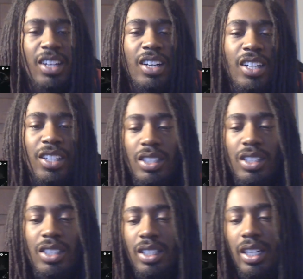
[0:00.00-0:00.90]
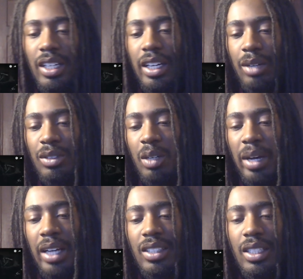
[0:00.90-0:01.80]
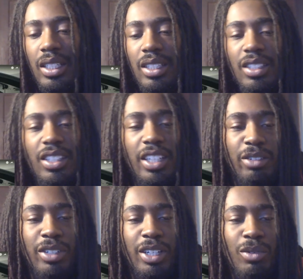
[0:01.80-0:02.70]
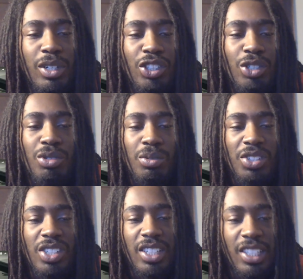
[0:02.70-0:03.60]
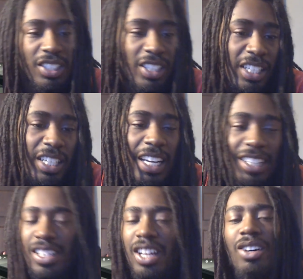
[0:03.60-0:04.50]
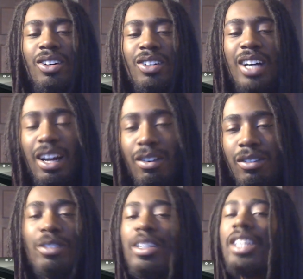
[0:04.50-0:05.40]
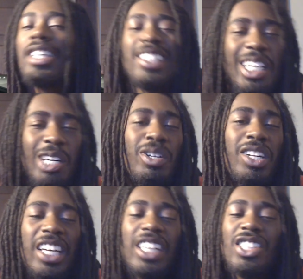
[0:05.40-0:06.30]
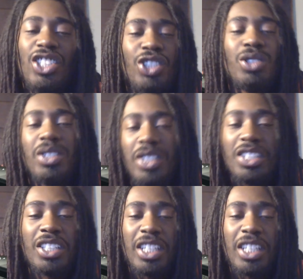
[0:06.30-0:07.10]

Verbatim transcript: Y'all seen that nigga that was in the back seat? This nigga really wanna shoot some shit. This nigga, I can tell. I really, really can tell when a nigga's a shooter. This nigga